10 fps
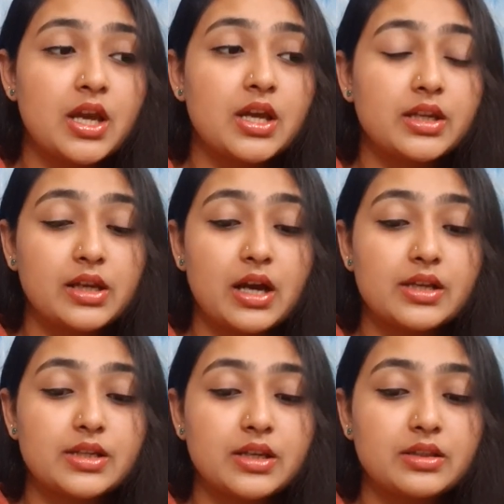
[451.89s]

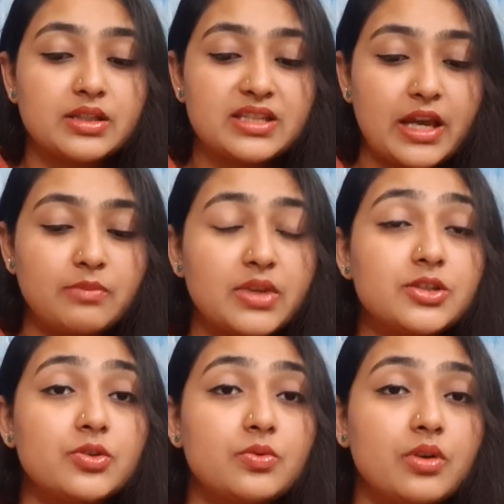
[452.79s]
regarding the time that
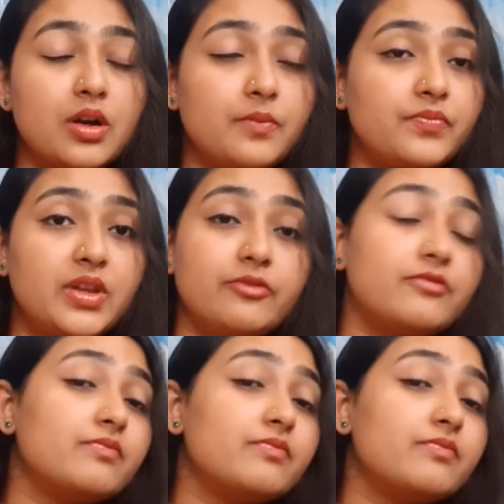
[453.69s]
the